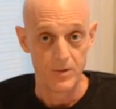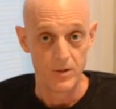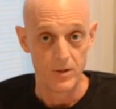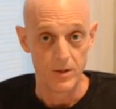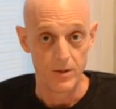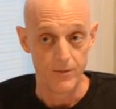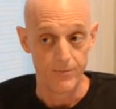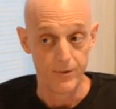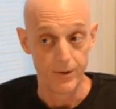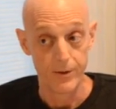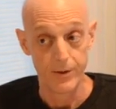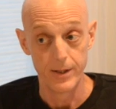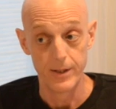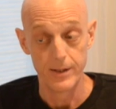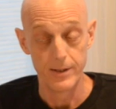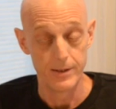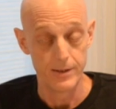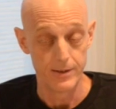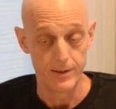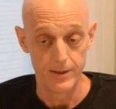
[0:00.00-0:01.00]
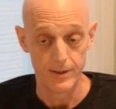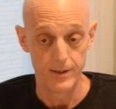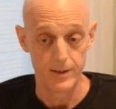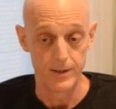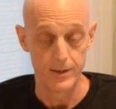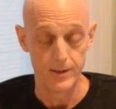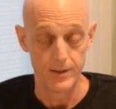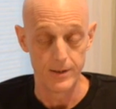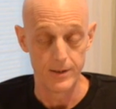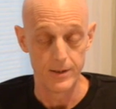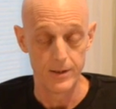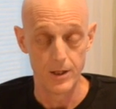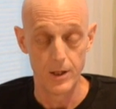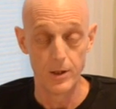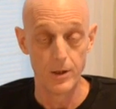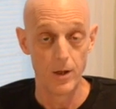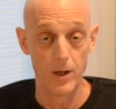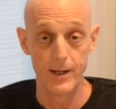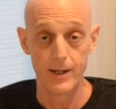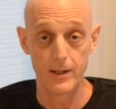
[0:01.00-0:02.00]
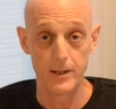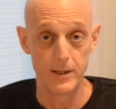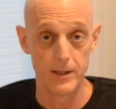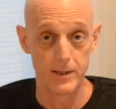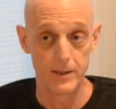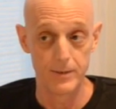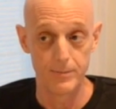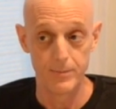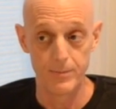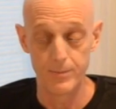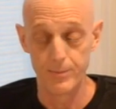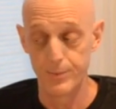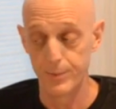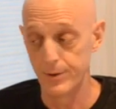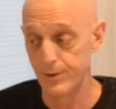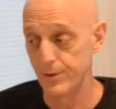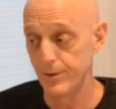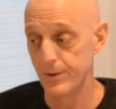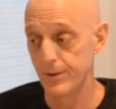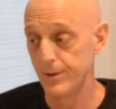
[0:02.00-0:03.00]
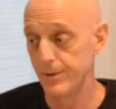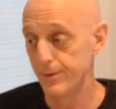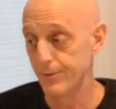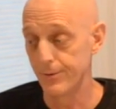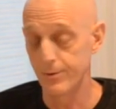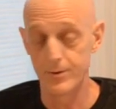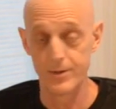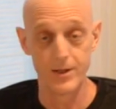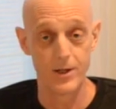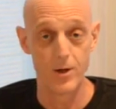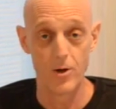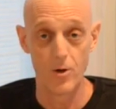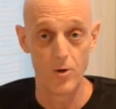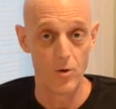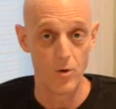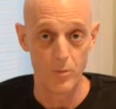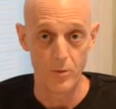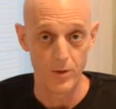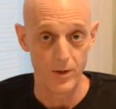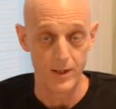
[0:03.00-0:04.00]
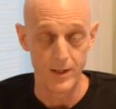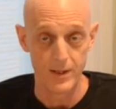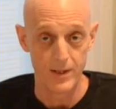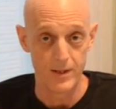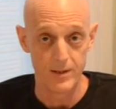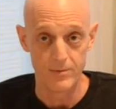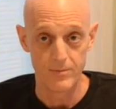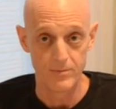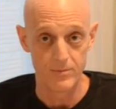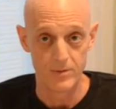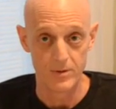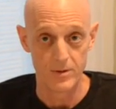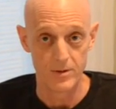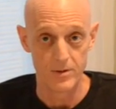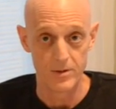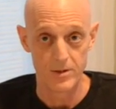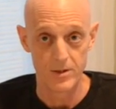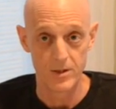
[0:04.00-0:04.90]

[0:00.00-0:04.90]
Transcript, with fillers: uh, very uh, unlikely to put you in a nursing home or anything uh,